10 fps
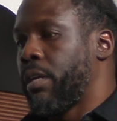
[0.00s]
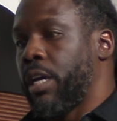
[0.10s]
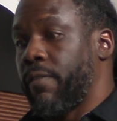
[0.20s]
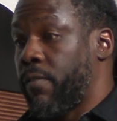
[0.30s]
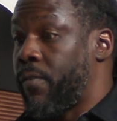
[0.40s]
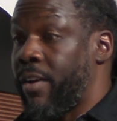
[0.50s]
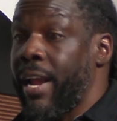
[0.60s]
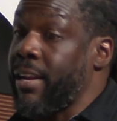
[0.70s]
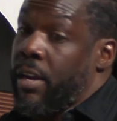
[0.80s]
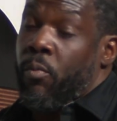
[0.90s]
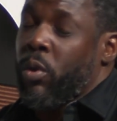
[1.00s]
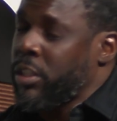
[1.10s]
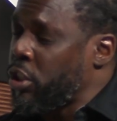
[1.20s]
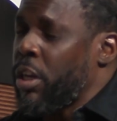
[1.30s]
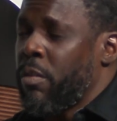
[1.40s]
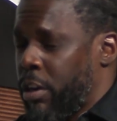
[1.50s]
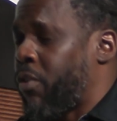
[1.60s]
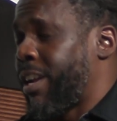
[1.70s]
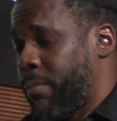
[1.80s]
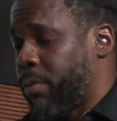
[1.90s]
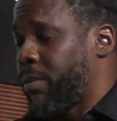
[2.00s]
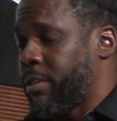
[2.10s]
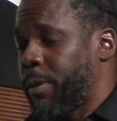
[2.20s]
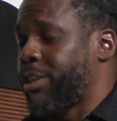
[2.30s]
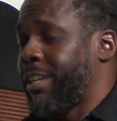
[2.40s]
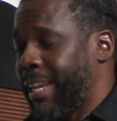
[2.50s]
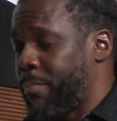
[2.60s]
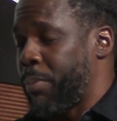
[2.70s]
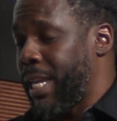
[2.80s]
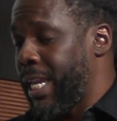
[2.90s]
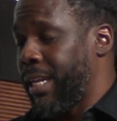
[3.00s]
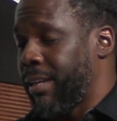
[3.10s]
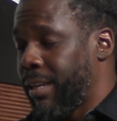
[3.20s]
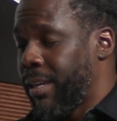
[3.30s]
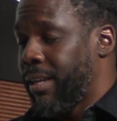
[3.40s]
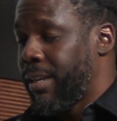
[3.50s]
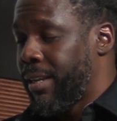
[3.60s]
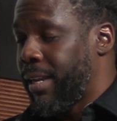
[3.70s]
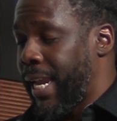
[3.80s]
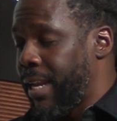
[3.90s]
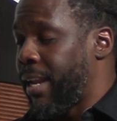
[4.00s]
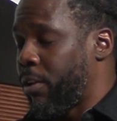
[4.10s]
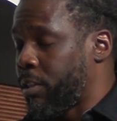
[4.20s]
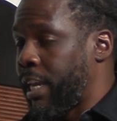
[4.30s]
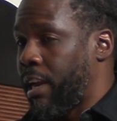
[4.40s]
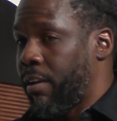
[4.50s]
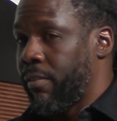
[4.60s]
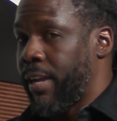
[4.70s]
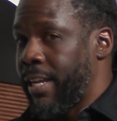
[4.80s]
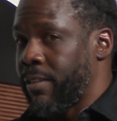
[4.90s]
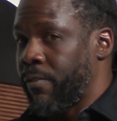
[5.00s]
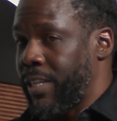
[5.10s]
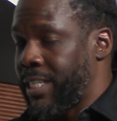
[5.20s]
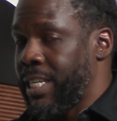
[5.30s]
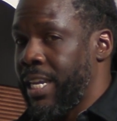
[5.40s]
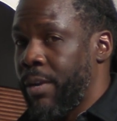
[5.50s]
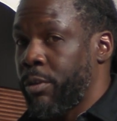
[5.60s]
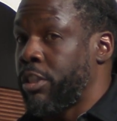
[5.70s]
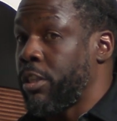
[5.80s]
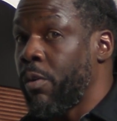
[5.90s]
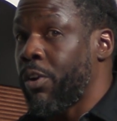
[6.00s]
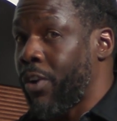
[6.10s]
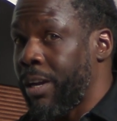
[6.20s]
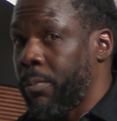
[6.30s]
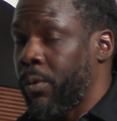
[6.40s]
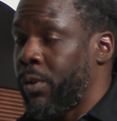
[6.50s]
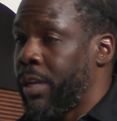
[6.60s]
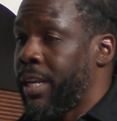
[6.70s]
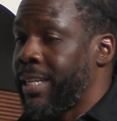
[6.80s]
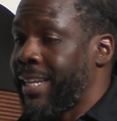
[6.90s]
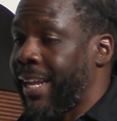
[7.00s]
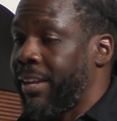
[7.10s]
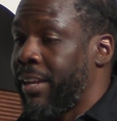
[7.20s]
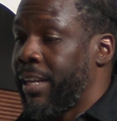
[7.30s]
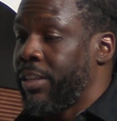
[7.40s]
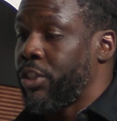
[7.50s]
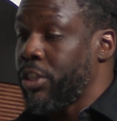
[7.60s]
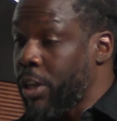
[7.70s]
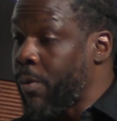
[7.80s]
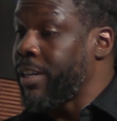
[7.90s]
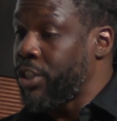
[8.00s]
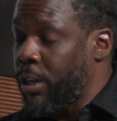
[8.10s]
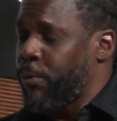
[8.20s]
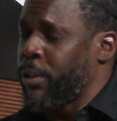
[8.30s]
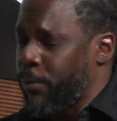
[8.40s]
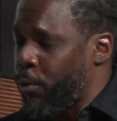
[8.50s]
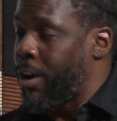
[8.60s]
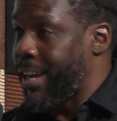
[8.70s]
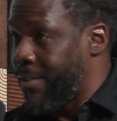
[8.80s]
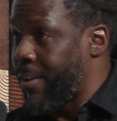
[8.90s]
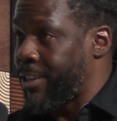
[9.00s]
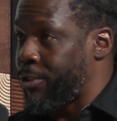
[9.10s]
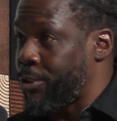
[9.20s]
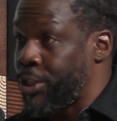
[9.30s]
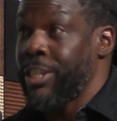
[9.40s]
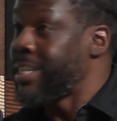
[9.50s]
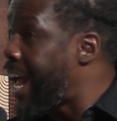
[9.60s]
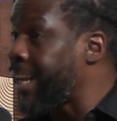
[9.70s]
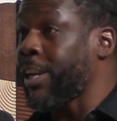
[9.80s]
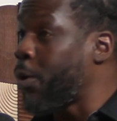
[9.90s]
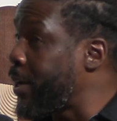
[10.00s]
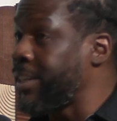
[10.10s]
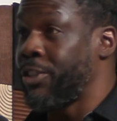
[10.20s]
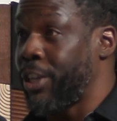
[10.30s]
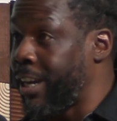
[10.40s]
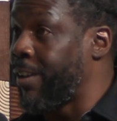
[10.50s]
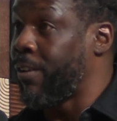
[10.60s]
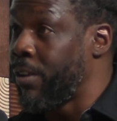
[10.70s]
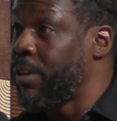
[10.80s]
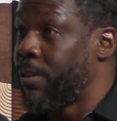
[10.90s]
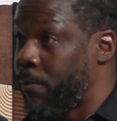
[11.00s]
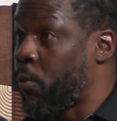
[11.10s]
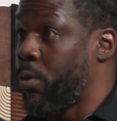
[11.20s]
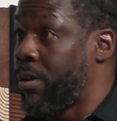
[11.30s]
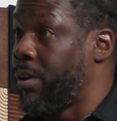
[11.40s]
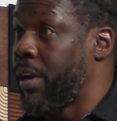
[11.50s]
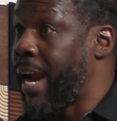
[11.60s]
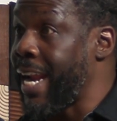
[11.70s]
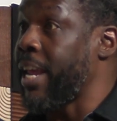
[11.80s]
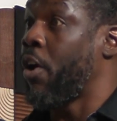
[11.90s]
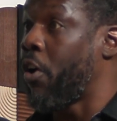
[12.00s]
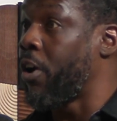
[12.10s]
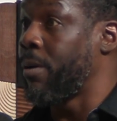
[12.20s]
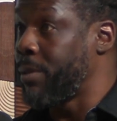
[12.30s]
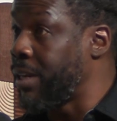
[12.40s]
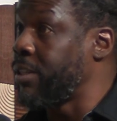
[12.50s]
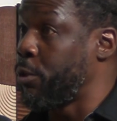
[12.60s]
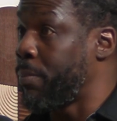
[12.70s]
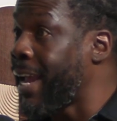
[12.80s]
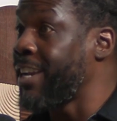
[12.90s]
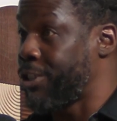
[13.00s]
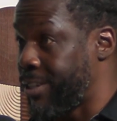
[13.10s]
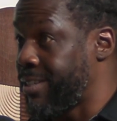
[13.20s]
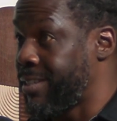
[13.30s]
of and what's so incredible, especially like being in healthcare as a VC, what's so incredible is that she's going to jail for defrauding investors. She's not going to jail for any harm done to patients.